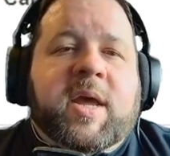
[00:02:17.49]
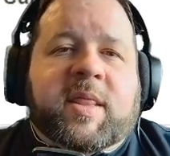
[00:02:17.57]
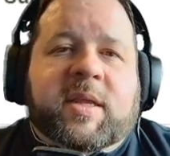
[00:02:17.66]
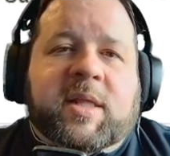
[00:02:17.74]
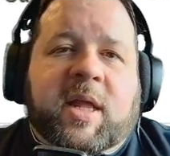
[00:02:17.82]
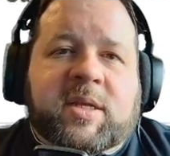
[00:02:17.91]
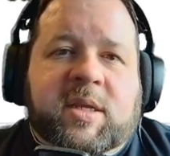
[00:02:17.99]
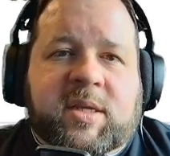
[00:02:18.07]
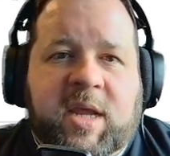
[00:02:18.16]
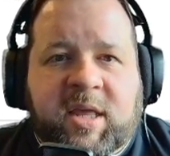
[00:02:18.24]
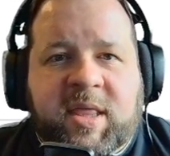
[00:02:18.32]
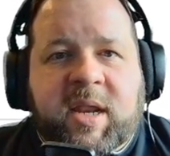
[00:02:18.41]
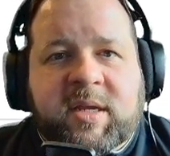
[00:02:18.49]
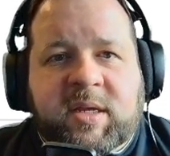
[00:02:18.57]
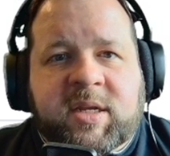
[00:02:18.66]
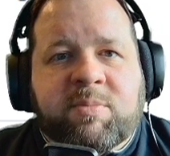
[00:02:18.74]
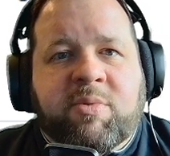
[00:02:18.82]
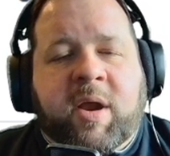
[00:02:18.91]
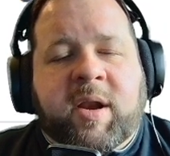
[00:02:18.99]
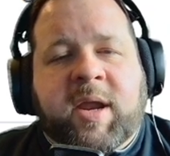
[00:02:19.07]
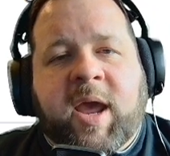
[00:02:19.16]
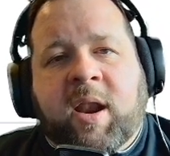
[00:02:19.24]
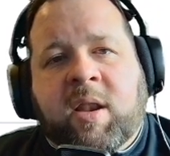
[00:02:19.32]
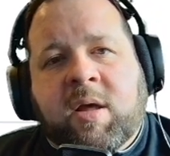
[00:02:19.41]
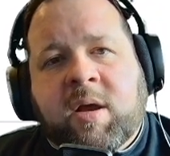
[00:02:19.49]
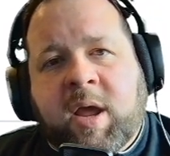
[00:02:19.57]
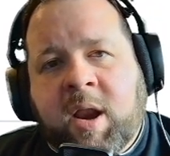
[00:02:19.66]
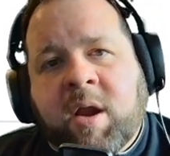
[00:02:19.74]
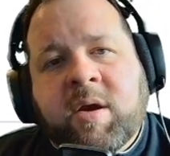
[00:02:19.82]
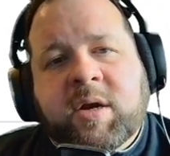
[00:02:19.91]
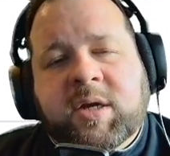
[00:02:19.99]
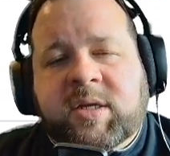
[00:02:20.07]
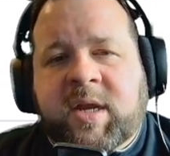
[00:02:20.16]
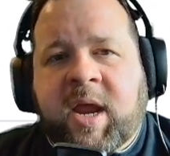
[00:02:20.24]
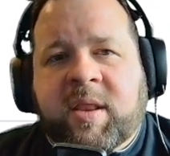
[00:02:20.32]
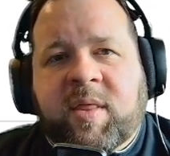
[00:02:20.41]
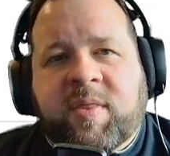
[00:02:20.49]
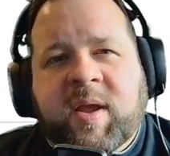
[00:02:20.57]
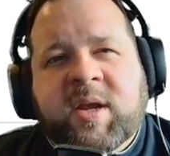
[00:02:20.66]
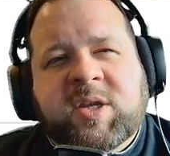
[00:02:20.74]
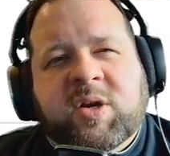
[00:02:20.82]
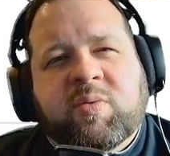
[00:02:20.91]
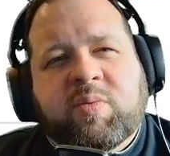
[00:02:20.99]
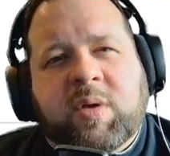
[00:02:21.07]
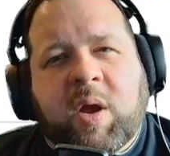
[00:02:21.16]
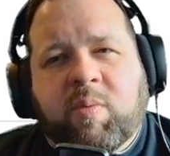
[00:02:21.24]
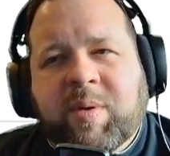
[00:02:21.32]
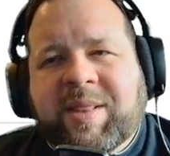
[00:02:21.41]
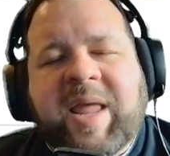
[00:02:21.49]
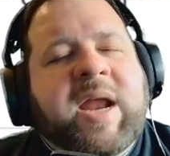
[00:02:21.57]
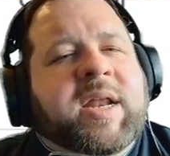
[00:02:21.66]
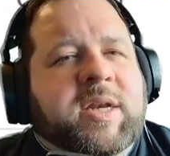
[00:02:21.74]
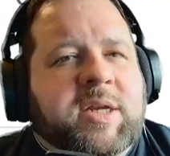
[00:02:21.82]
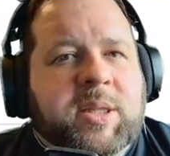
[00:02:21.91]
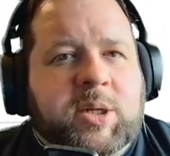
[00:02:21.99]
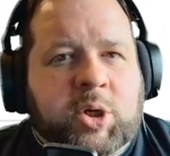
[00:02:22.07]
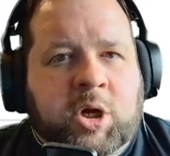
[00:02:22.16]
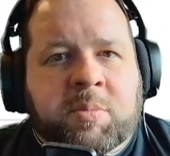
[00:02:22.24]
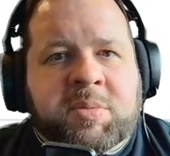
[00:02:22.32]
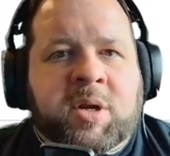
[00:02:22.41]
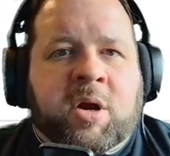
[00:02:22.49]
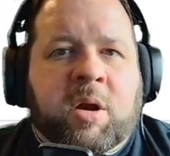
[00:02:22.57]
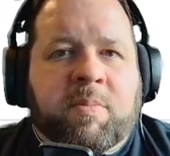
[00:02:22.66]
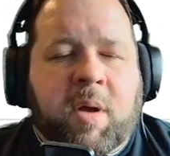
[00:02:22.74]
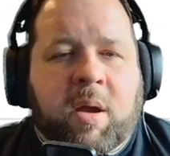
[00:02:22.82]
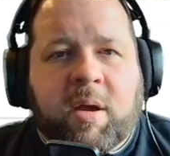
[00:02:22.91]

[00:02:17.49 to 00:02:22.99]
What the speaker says: This lets us take that existing product catalog and understand the things that are related to the terms that are